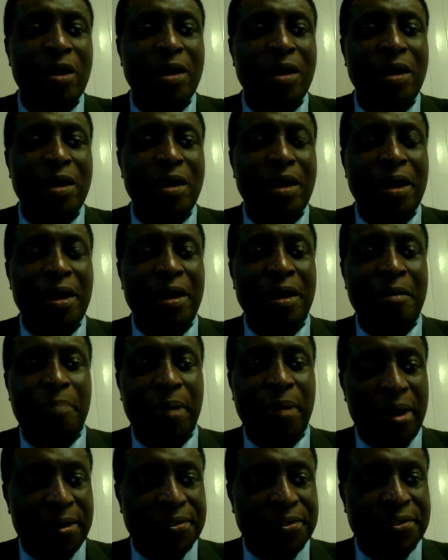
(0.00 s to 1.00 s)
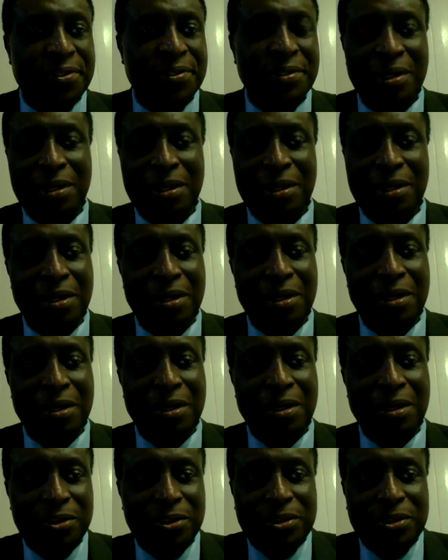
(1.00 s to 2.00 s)
But
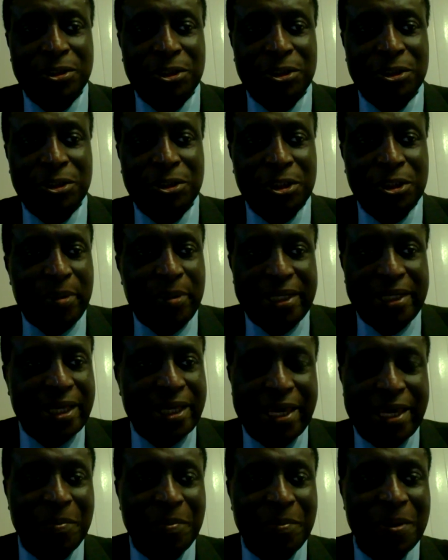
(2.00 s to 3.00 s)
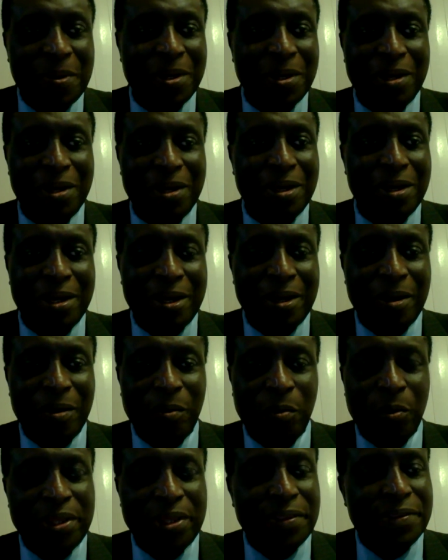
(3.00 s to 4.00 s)
somebody came
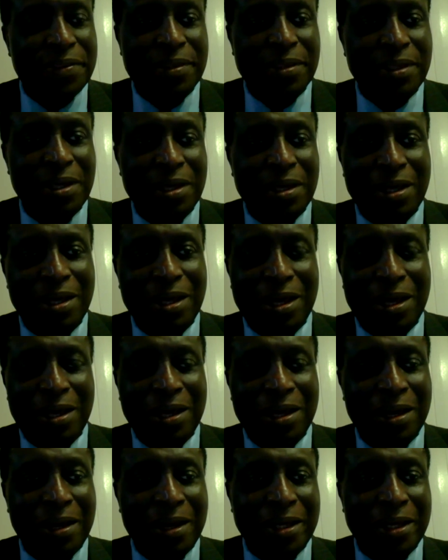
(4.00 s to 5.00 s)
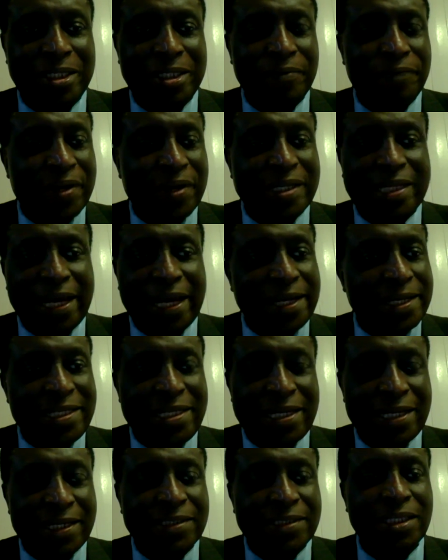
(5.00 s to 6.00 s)
with a different
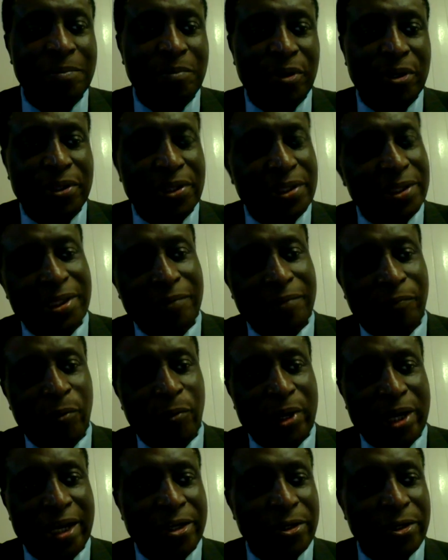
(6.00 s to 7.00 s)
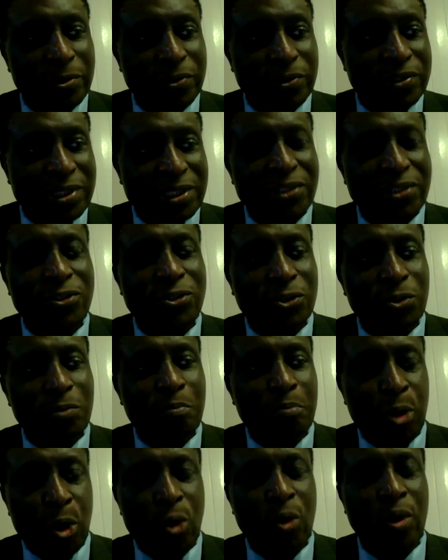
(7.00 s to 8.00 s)
idea and said, but if we can use this to
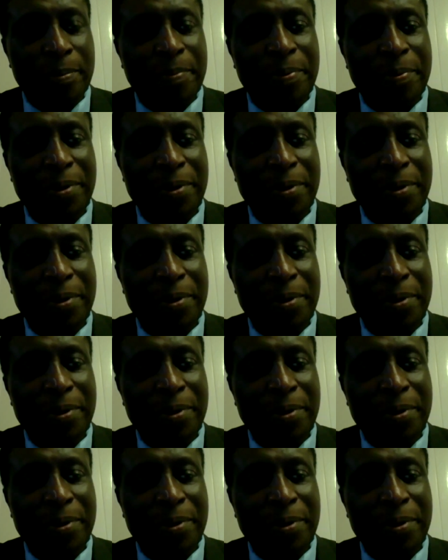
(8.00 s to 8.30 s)
blow up